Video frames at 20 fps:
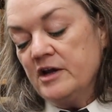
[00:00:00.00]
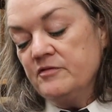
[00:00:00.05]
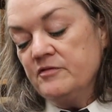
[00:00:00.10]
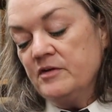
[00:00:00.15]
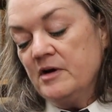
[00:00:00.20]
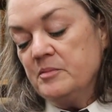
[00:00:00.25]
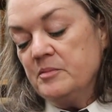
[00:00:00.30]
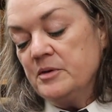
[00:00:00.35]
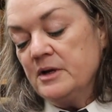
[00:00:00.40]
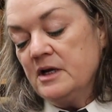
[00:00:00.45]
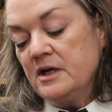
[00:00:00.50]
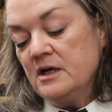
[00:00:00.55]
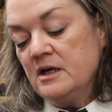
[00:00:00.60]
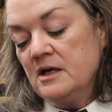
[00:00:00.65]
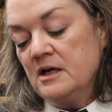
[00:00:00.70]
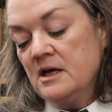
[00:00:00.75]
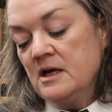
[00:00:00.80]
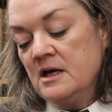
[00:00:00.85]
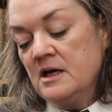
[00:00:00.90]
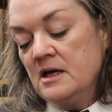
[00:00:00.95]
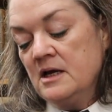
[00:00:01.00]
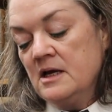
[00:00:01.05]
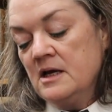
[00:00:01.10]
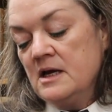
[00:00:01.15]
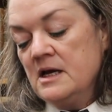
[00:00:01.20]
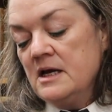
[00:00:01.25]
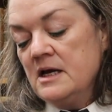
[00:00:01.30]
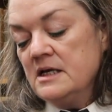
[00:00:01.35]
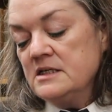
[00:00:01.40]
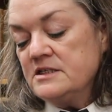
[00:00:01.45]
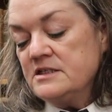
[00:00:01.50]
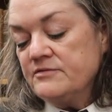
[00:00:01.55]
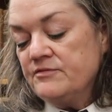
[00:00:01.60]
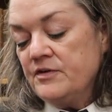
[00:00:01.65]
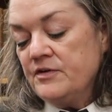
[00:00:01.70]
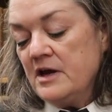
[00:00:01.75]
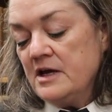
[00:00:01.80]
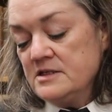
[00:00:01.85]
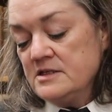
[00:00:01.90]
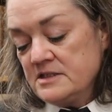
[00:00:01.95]
fabric.
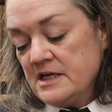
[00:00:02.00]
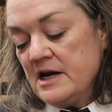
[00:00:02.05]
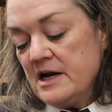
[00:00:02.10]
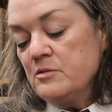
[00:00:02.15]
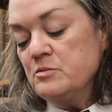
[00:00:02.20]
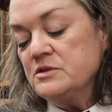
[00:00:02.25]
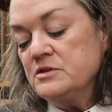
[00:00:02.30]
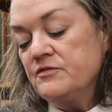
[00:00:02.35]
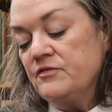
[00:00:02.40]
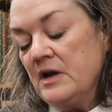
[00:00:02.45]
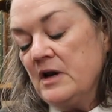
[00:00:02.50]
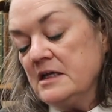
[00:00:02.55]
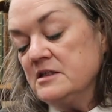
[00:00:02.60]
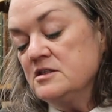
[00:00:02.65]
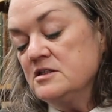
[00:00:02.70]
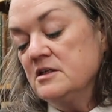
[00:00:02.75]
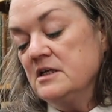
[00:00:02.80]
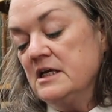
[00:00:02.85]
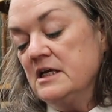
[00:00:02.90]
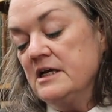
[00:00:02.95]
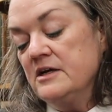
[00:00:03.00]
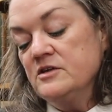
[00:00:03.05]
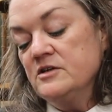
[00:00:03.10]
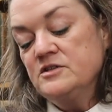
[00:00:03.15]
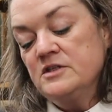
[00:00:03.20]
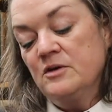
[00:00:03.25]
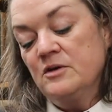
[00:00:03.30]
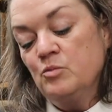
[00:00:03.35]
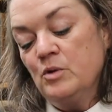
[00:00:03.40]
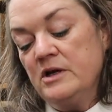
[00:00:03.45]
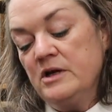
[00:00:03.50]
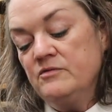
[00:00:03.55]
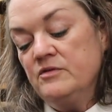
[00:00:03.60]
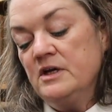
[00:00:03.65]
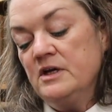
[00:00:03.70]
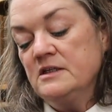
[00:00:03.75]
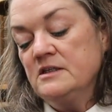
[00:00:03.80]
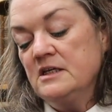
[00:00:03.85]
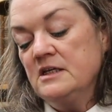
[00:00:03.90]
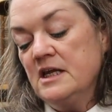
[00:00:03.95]
His hair was flat to the ears, then wavy
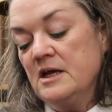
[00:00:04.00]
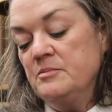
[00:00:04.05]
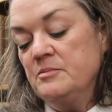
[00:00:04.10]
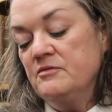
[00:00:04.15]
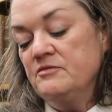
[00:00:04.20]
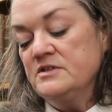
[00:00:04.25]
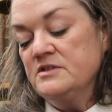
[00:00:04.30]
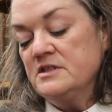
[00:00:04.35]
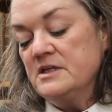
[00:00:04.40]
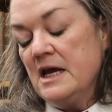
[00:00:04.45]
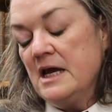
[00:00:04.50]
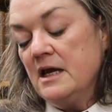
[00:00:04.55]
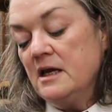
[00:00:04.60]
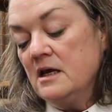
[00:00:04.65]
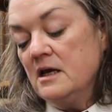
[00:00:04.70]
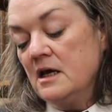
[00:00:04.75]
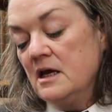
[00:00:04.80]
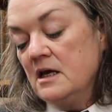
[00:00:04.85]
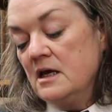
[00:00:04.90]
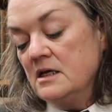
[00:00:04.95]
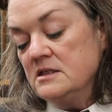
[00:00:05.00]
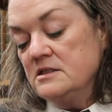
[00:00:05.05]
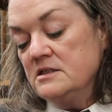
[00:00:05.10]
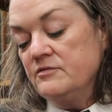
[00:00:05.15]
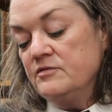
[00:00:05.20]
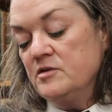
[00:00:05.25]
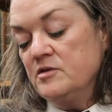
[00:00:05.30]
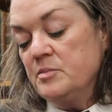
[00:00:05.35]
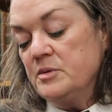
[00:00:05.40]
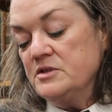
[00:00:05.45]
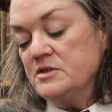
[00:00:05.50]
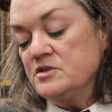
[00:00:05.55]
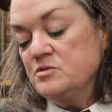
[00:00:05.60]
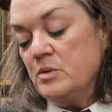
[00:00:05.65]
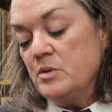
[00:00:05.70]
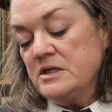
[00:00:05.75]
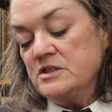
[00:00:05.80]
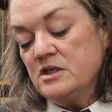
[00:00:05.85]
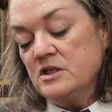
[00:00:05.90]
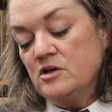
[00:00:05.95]
at the nape of his neck, as if it had been
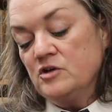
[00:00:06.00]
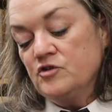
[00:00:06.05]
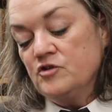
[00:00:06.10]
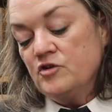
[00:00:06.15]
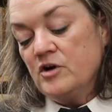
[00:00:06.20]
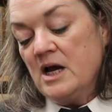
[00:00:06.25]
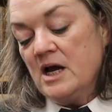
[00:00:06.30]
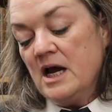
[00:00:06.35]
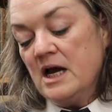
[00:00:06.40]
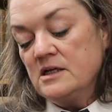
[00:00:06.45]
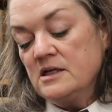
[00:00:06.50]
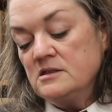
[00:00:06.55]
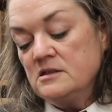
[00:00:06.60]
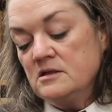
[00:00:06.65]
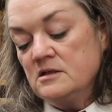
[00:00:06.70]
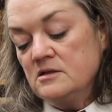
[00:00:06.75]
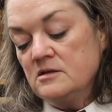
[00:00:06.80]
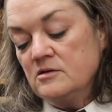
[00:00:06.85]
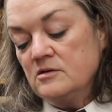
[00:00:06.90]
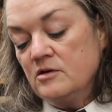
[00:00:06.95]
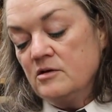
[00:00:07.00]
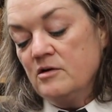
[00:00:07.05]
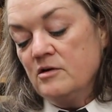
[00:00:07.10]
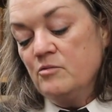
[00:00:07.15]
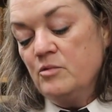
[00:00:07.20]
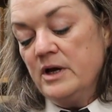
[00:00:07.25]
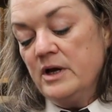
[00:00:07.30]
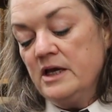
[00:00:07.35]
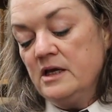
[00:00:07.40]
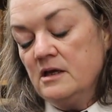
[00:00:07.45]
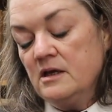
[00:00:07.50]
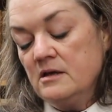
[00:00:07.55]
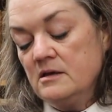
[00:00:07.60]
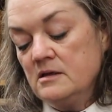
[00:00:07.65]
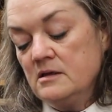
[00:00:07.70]
sweating under a hat or a wig.